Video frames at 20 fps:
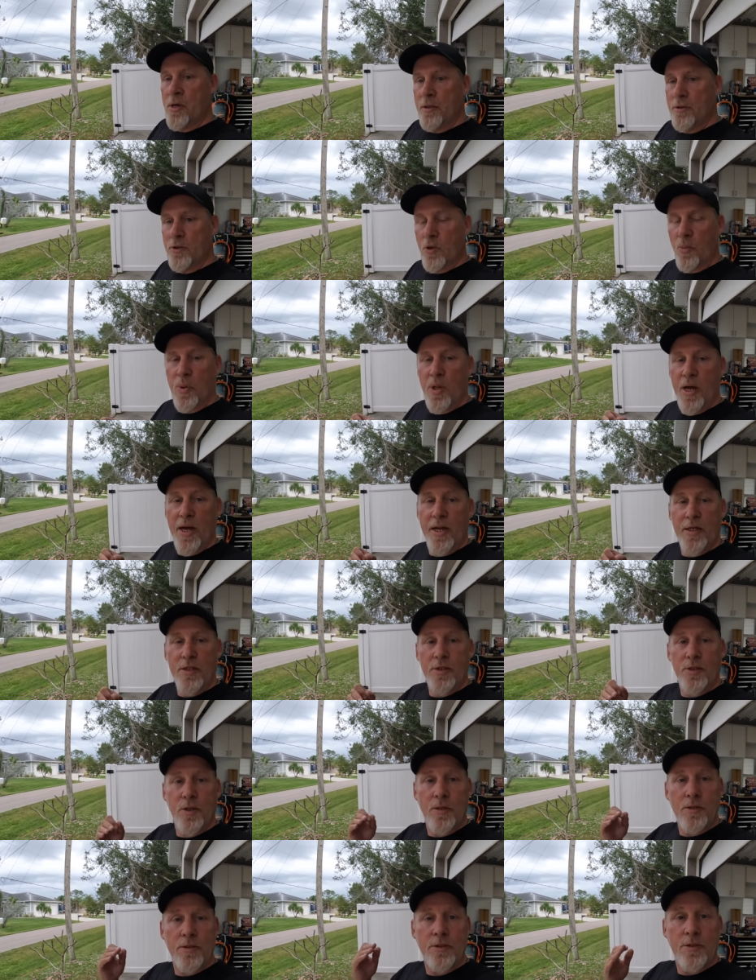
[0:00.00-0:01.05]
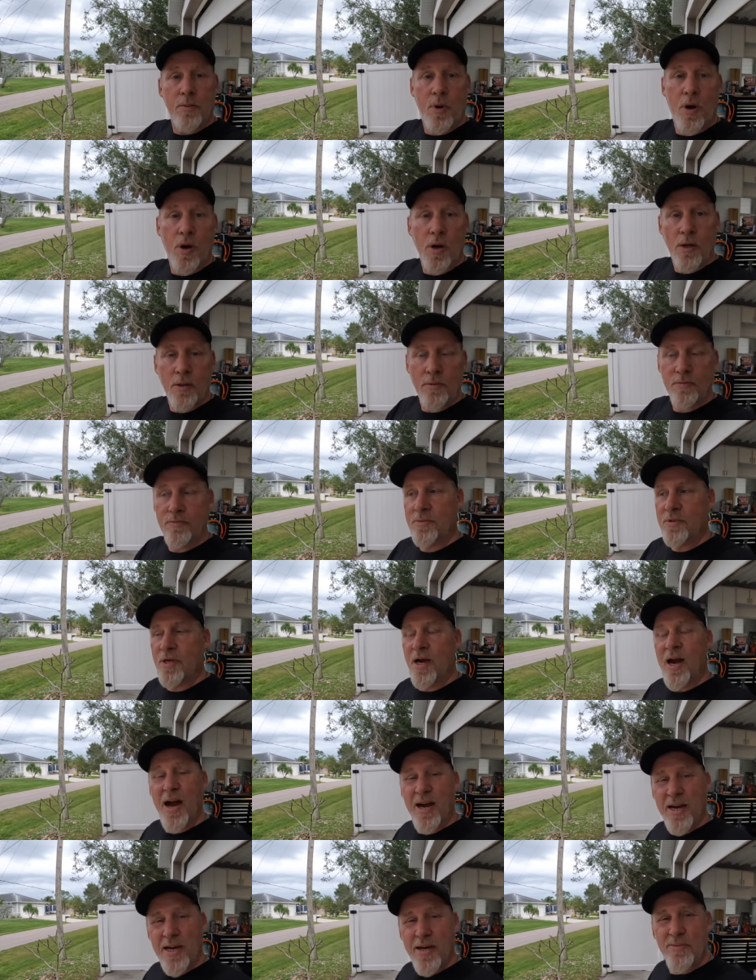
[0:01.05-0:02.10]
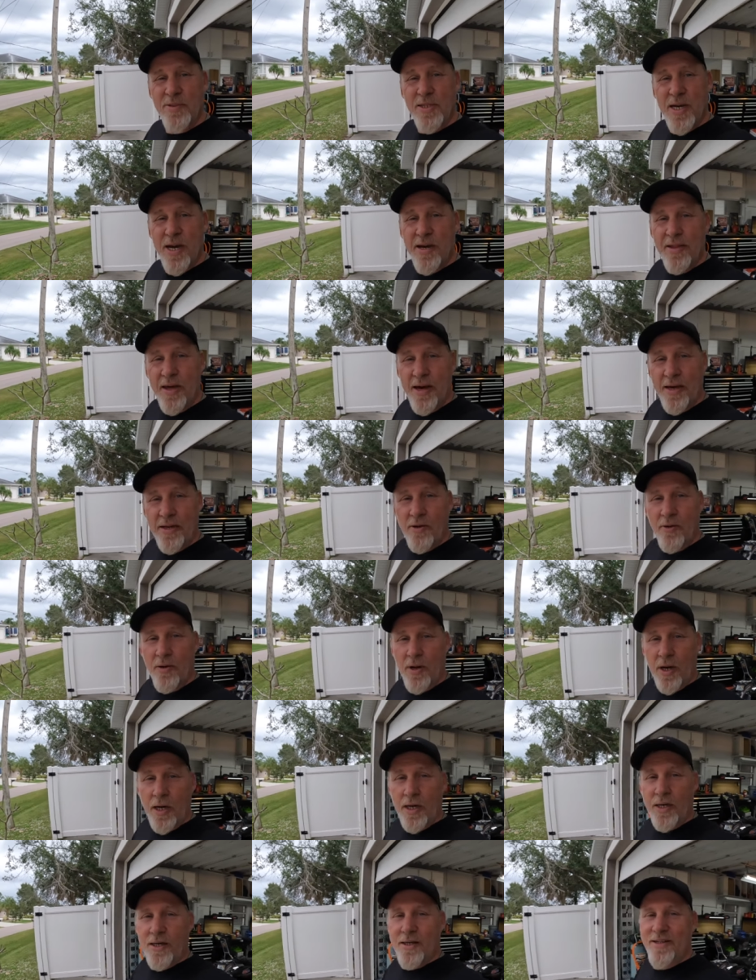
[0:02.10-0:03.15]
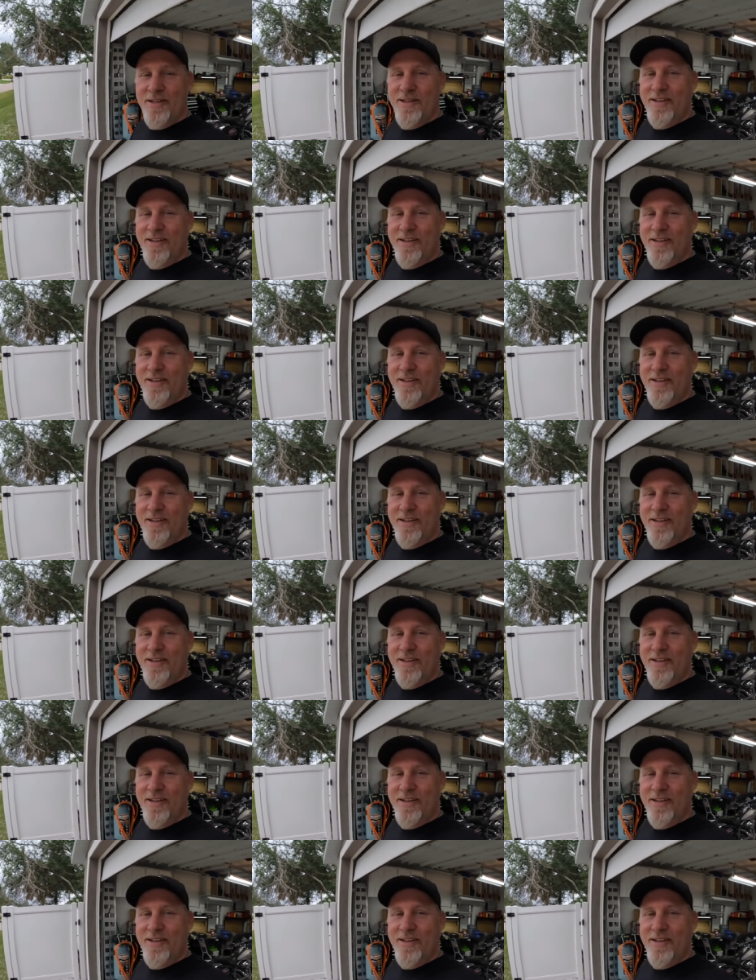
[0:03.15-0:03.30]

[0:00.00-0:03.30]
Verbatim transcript: So planning starts tomorrow. I keep saying that, don't I?